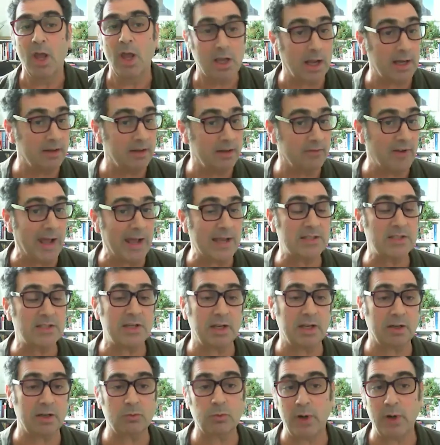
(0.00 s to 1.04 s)
kind of
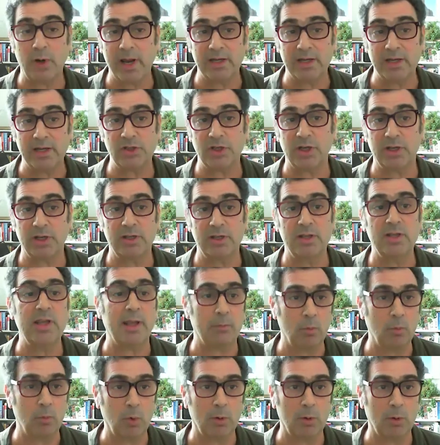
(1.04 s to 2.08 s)
asset creation
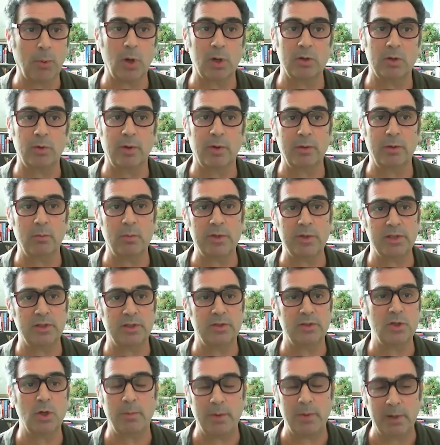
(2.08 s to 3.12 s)
that we're partnering with
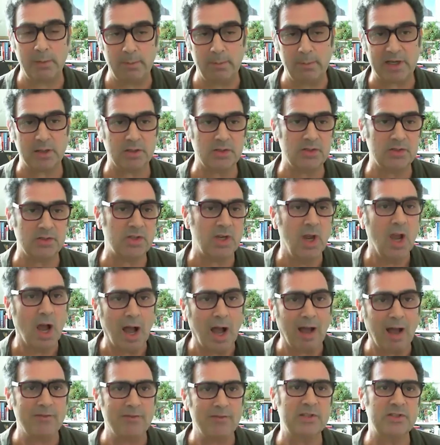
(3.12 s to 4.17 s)
Adobe, because
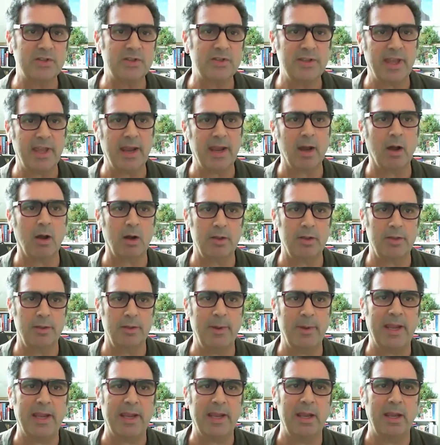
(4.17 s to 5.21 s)
obviously they are the
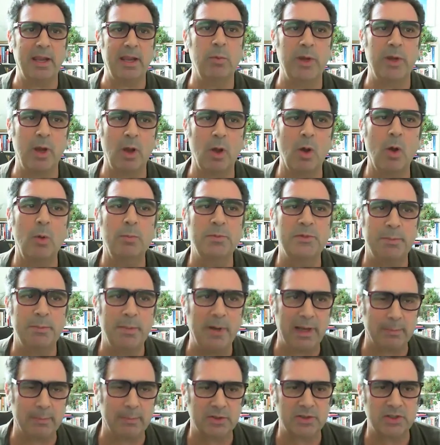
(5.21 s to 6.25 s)
biggie and we hope to
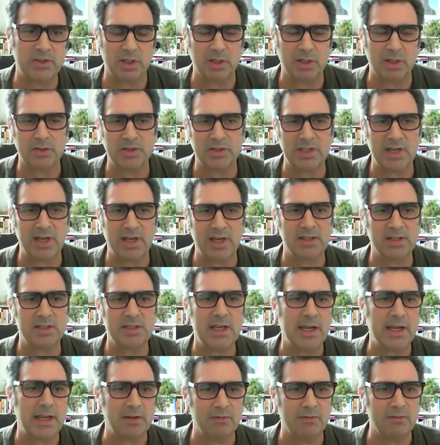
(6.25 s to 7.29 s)
be able to
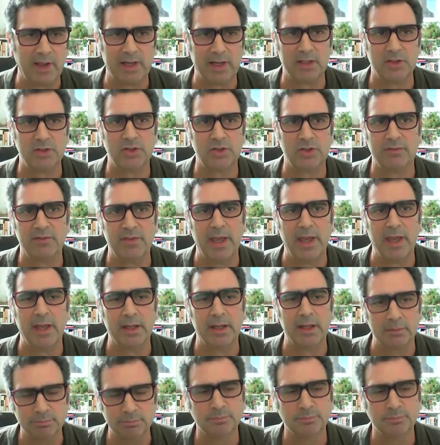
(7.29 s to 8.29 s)
take advantage of that.